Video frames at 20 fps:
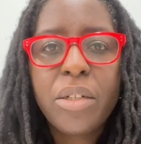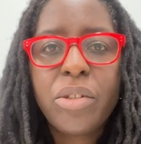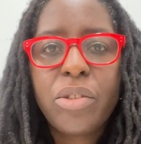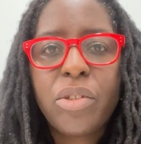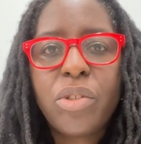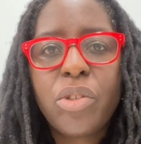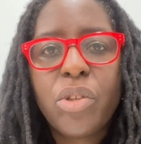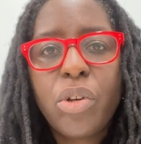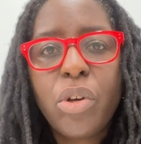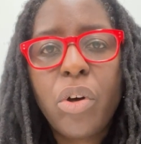
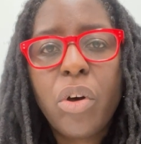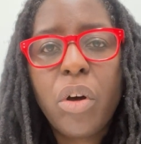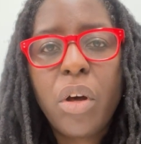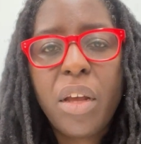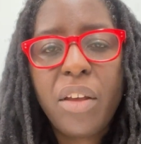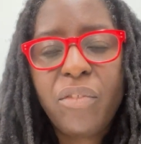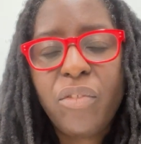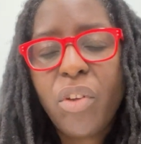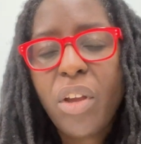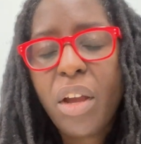So
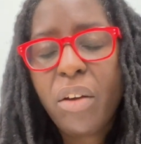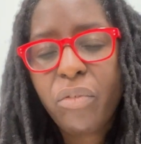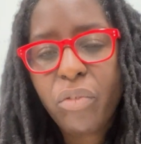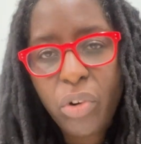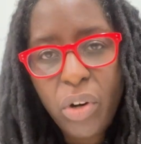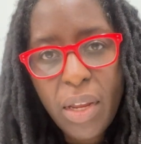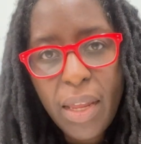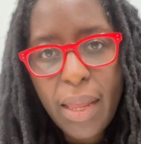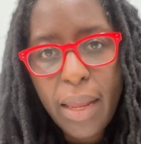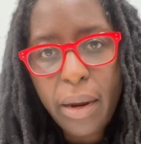if you have
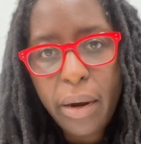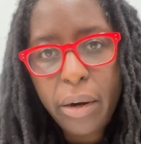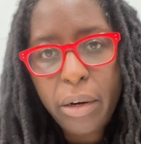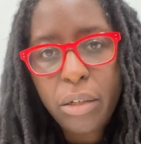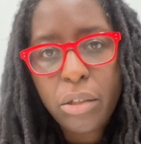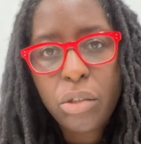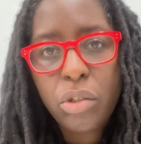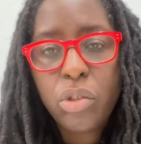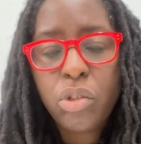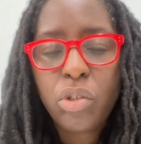gray hair,
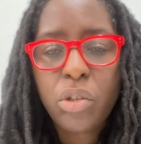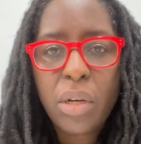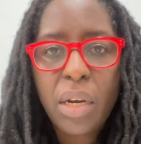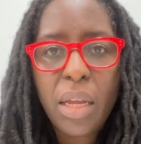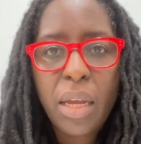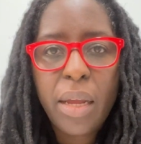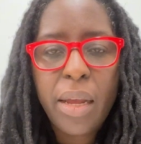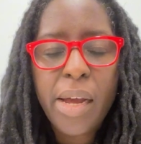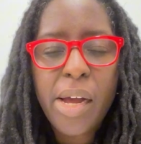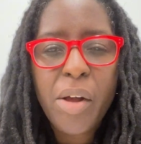
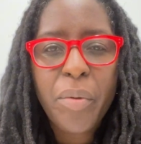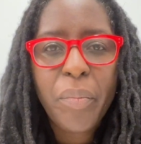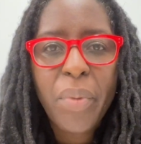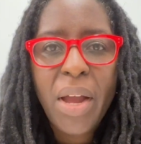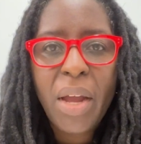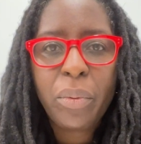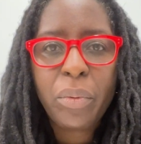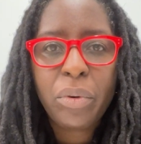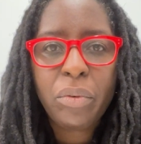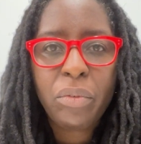usually
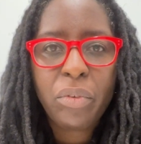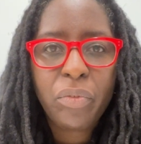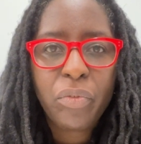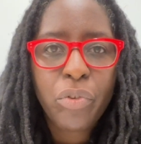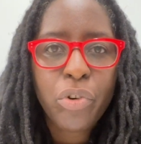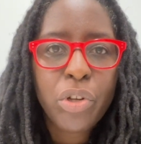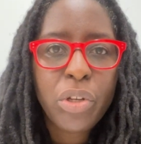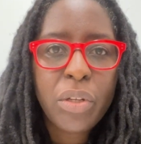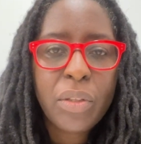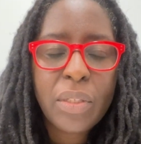I would
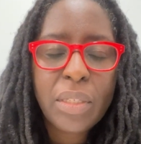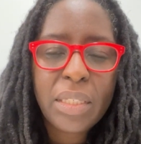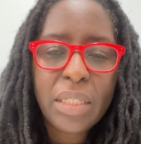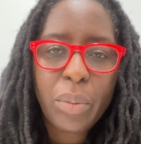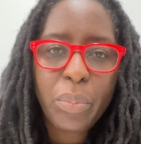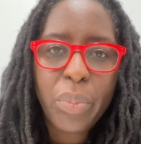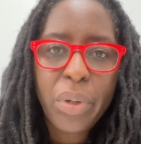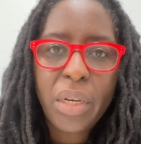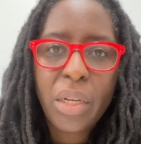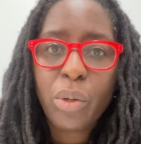refer you to
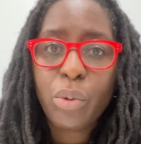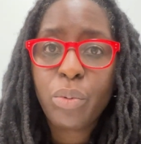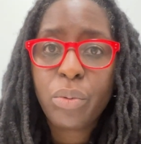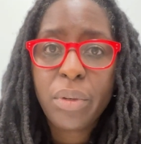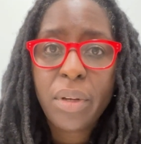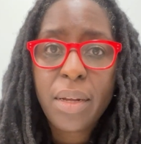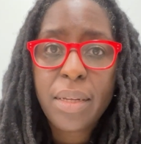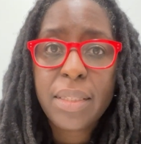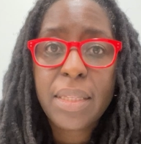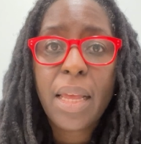somebody who
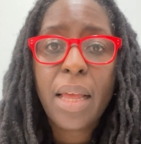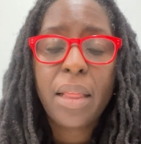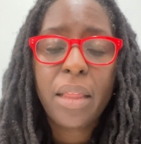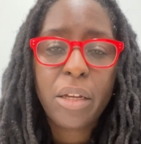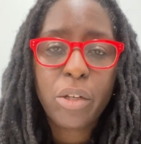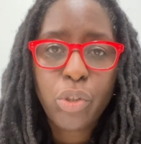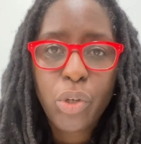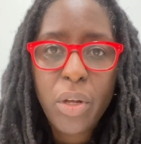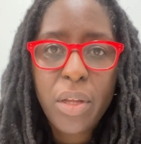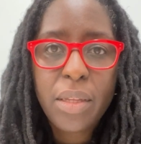does
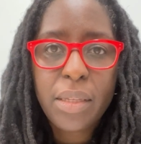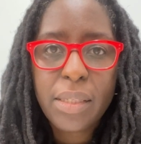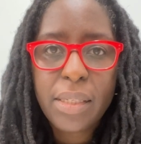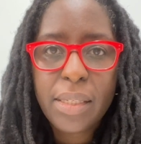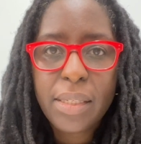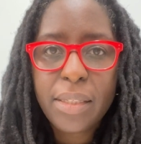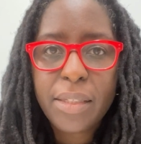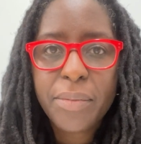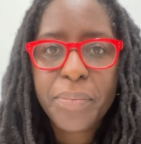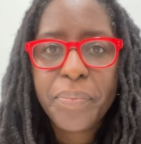
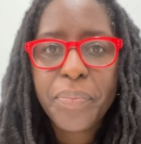electrolysis.